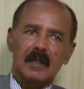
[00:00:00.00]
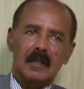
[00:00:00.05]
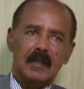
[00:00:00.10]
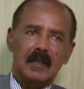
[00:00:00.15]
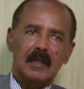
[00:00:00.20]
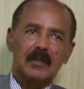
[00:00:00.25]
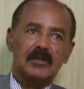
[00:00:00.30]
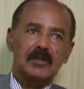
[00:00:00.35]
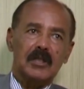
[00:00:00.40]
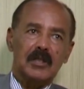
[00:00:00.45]

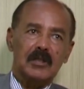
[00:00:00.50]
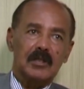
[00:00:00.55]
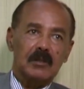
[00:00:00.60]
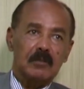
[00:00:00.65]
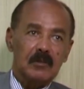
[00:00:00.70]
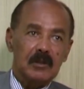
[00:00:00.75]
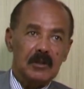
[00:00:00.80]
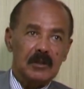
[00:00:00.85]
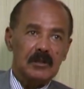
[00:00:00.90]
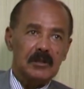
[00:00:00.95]
It's
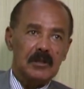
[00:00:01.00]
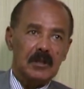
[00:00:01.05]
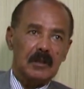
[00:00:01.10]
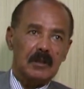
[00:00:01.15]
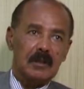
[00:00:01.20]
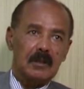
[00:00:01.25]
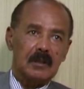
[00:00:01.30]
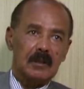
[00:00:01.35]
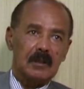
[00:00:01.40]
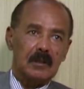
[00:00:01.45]
hegemonistic
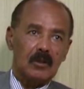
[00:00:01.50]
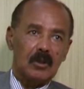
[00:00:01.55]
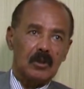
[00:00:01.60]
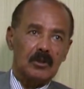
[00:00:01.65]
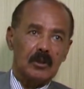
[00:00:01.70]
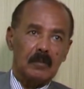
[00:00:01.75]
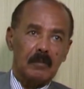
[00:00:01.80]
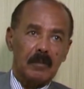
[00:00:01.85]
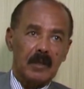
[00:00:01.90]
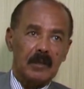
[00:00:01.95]
on
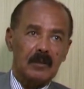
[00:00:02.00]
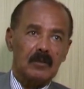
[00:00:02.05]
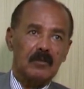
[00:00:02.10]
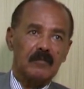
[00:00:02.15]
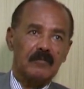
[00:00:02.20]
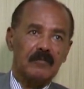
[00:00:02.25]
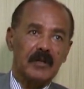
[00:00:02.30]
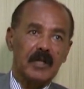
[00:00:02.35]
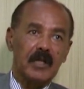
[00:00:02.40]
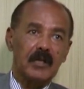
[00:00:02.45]
the part
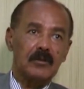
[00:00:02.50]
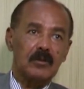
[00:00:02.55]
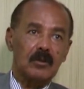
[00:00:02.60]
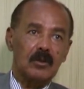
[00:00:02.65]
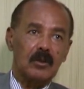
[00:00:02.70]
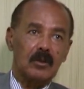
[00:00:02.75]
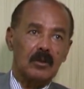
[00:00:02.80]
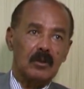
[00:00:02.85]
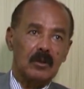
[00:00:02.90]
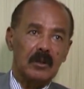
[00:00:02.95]
of NATO,